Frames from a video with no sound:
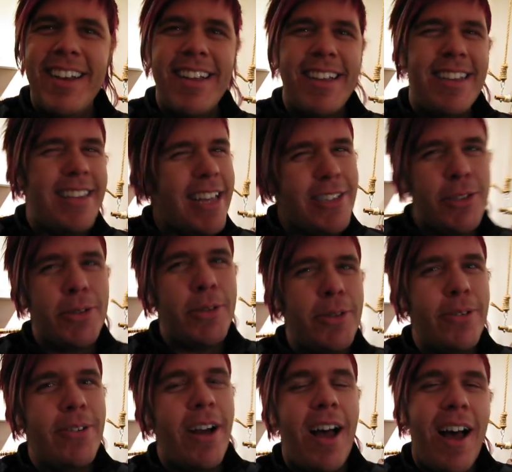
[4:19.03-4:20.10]
Is that
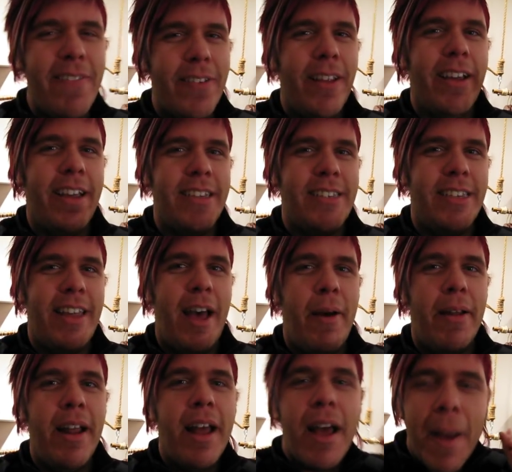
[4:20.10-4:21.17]
true? I'll have to look into
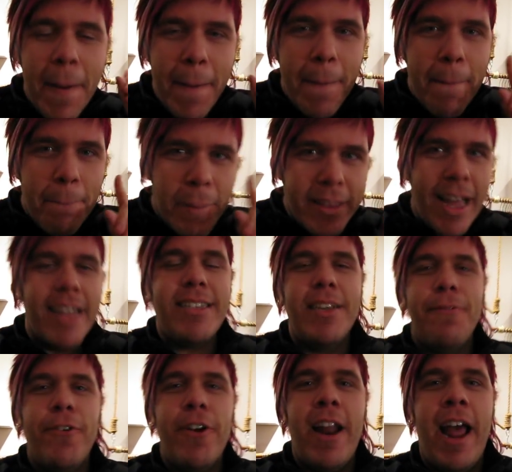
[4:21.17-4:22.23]
that. But that's it
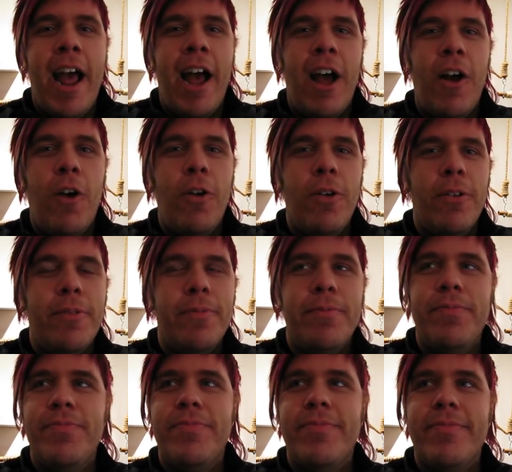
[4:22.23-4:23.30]
for now. It was in a
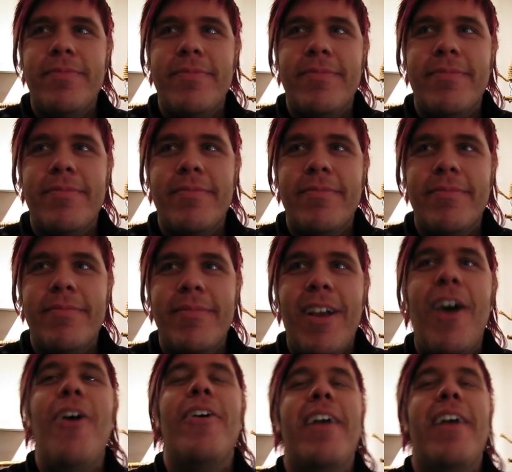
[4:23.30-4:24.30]
football game. Oh,